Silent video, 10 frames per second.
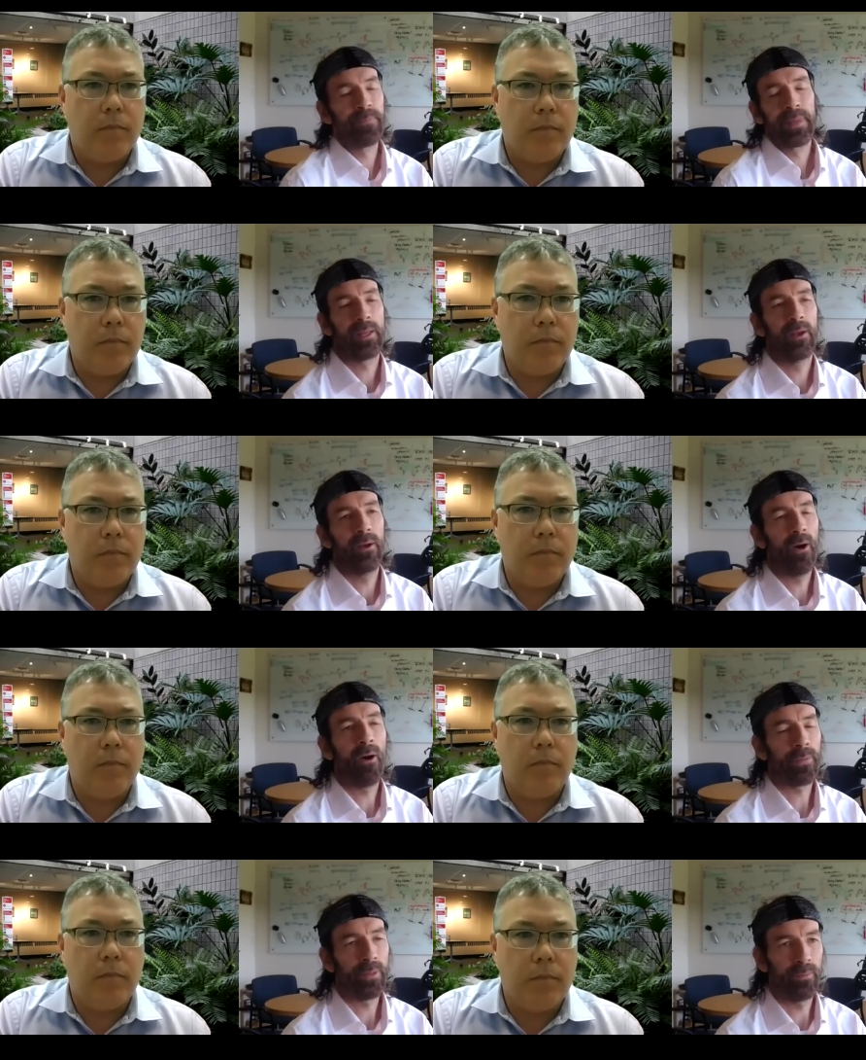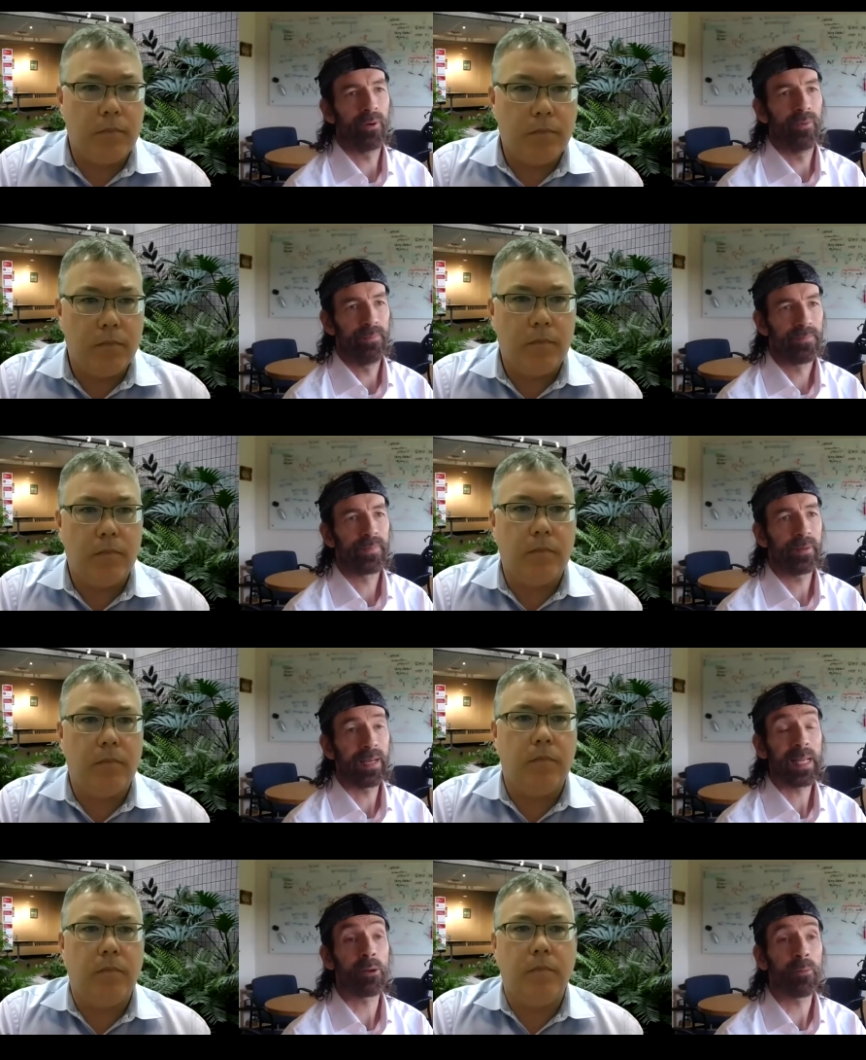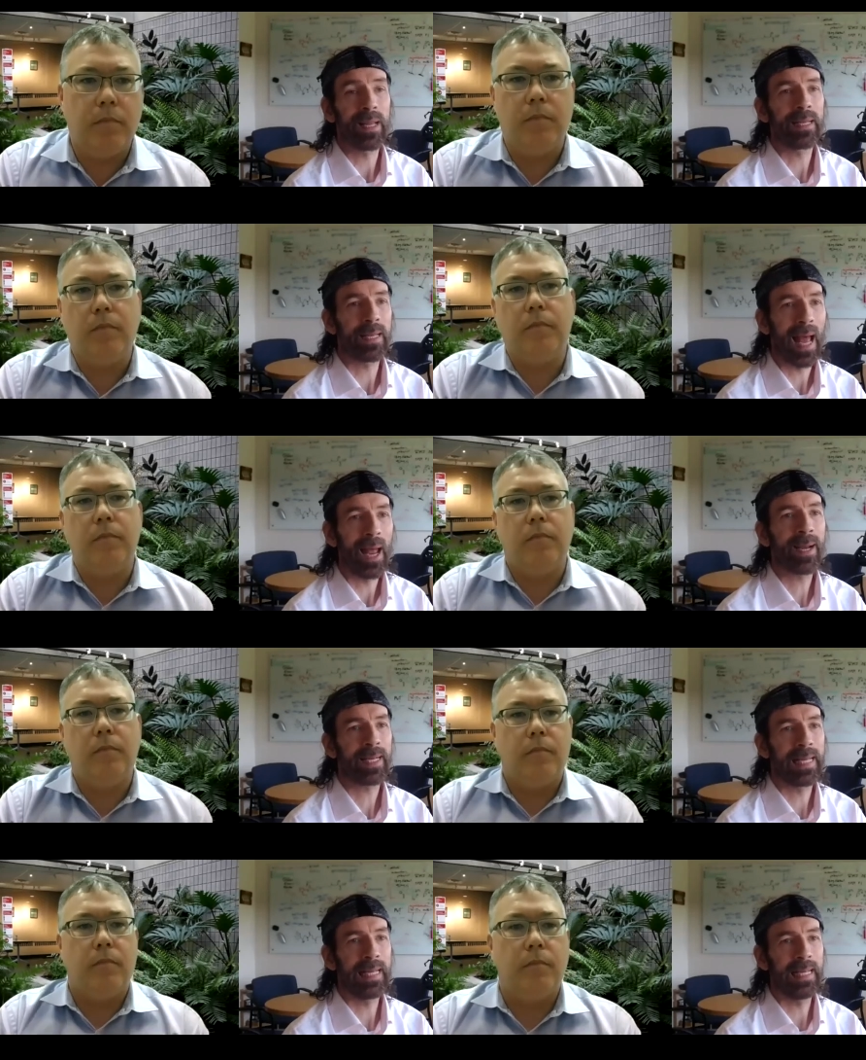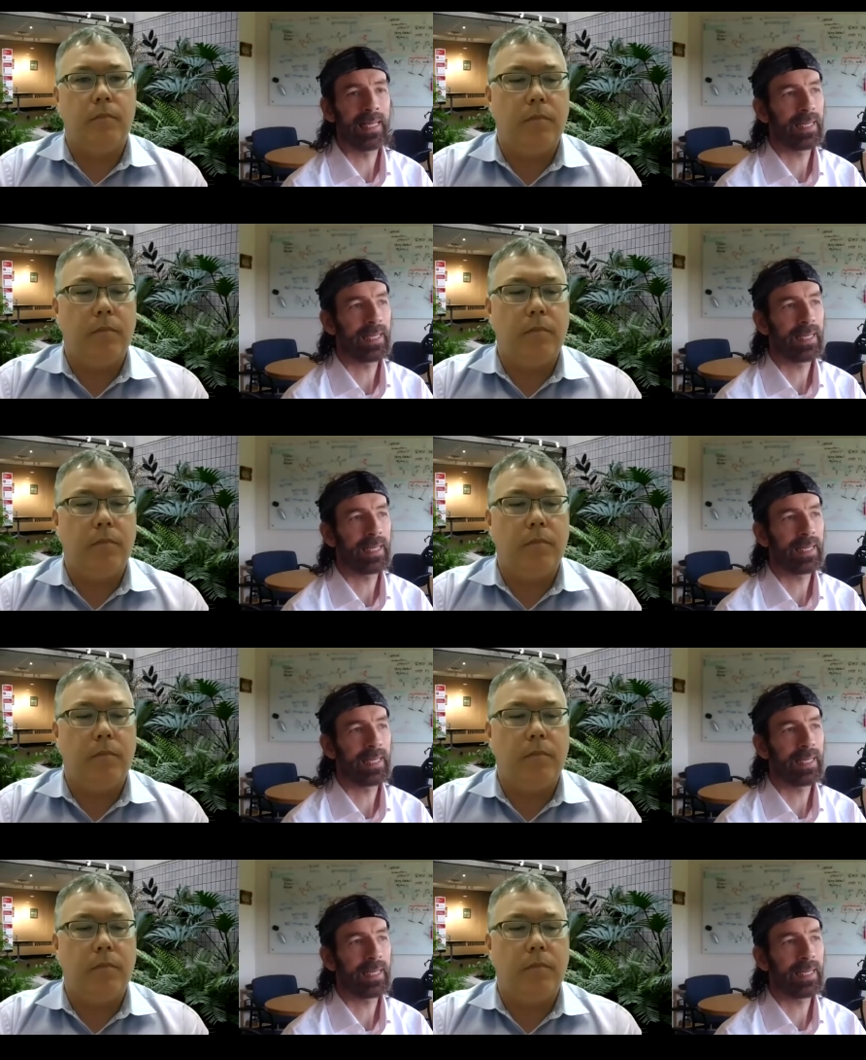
Speaker 1: mm. of the worm. Right? So we directly